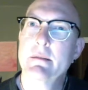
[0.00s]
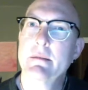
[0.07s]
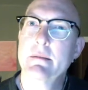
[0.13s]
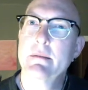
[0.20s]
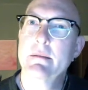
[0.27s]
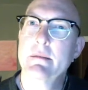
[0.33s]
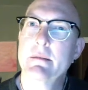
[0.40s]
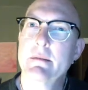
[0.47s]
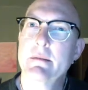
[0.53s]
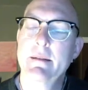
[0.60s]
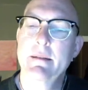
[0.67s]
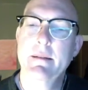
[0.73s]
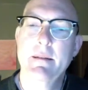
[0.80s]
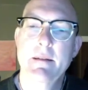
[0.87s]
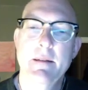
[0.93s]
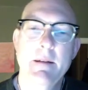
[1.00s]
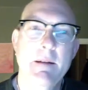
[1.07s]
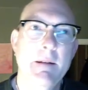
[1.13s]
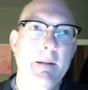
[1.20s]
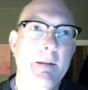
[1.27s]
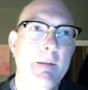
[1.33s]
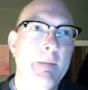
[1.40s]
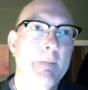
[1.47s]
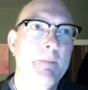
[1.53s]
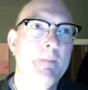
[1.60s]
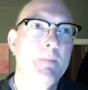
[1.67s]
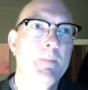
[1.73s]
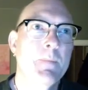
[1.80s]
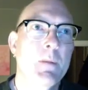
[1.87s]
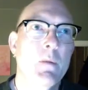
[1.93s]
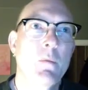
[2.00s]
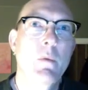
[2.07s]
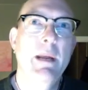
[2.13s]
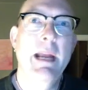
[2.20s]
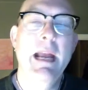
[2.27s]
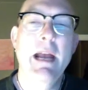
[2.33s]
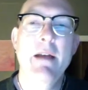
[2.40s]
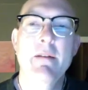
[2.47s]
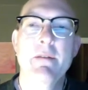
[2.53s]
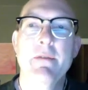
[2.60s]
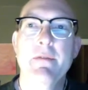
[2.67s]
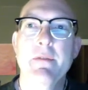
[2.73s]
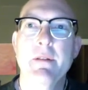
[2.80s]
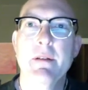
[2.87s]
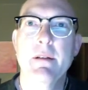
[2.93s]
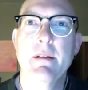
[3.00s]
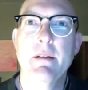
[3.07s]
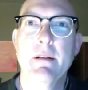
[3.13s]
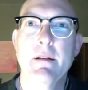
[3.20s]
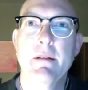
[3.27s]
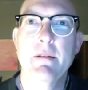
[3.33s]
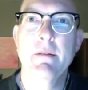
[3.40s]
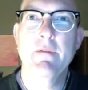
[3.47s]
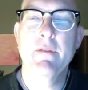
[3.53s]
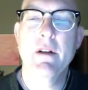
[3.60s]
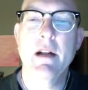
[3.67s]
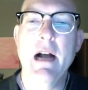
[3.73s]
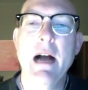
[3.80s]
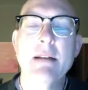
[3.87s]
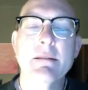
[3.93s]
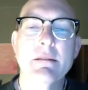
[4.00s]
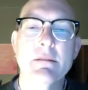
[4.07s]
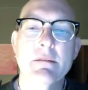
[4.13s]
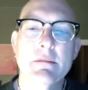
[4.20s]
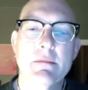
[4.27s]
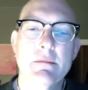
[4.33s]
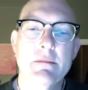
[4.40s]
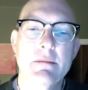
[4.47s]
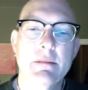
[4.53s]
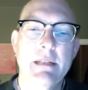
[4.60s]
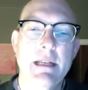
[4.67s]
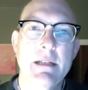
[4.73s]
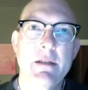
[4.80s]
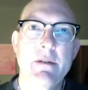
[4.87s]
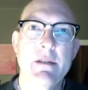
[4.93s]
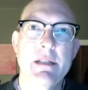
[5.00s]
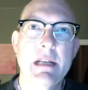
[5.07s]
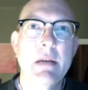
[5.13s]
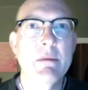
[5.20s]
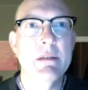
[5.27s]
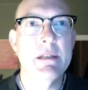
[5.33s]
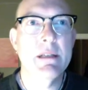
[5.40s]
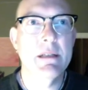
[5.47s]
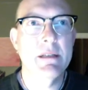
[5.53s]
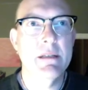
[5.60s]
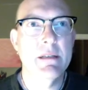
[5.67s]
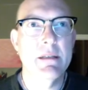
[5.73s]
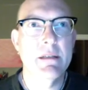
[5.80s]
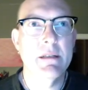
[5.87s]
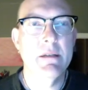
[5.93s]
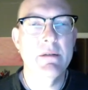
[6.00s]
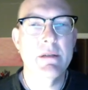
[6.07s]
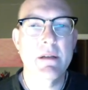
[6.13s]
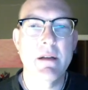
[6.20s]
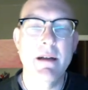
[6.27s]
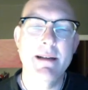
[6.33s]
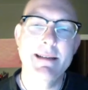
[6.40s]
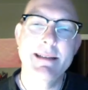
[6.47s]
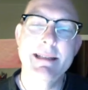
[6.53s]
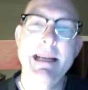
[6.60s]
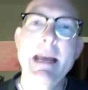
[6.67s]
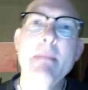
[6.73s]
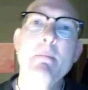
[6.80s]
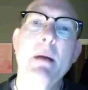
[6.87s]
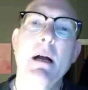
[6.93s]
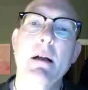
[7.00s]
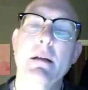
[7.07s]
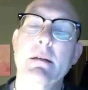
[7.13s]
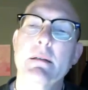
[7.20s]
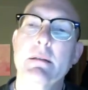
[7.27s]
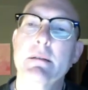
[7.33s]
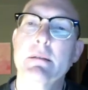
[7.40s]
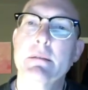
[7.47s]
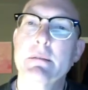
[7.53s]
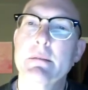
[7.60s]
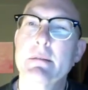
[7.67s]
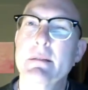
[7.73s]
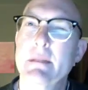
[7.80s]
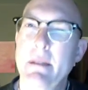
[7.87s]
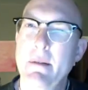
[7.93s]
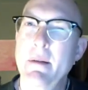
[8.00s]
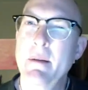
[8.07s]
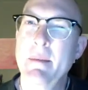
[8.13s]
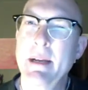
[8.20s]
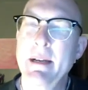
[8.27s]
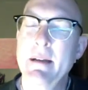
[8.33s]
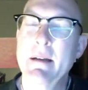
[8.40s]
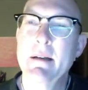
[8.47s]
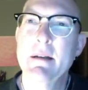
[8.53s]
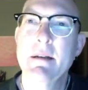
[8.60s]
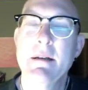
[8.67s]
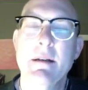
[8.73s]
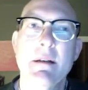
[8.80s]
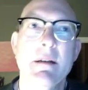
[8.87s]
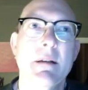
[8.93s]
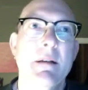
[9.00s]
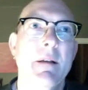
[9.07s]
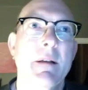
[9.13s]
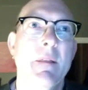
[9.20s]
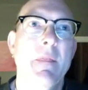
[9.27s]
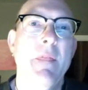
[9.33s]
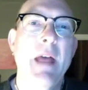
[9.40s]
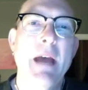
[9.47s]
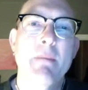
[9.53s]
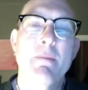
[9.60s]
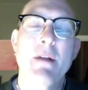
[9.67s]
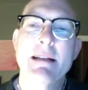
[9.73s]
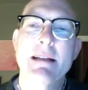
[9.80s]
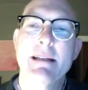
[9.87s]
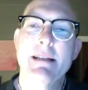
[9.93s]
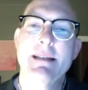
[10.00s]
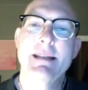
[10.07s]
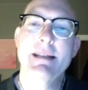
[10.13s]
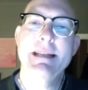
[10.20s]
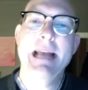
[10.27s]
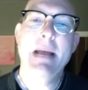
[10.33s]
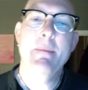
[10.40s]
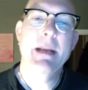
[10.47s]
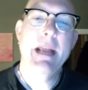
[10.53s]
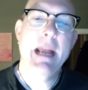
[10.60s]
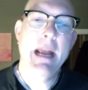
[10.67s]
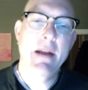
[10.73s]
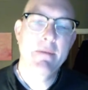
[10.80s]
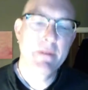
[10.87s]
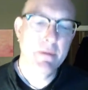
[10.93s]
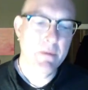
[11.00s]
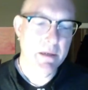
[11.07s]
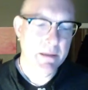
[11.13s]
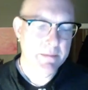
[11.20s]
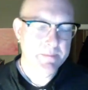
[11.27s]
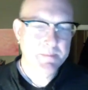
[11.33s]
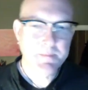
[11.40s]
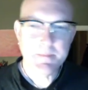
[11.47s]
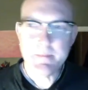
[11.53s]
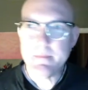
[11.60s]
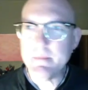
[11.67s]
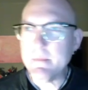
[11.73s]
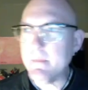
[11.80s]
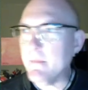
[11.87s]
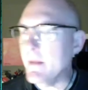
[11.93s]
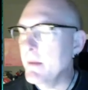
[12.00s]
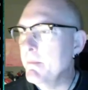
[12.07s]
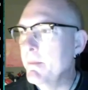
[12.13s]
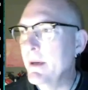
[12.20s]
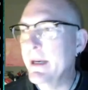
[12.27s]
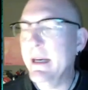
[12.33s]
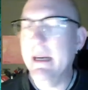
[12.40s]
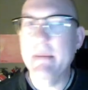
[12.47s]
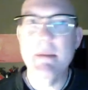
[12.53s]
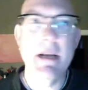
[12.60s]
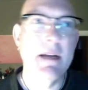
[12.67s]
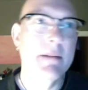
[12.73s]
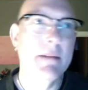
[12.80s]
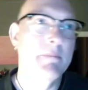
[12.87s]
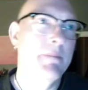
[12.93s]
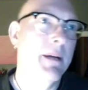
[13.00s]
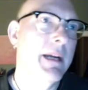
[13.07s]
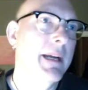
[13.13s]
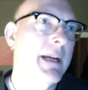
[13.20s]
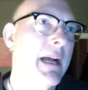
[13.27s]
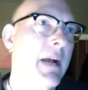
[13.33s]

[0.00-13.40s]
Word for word: right? We have forgotten that two sandwiches used to cost ten bucks. Do you know what I mean? That process is happening everywhere. Buddy and, Buddy and I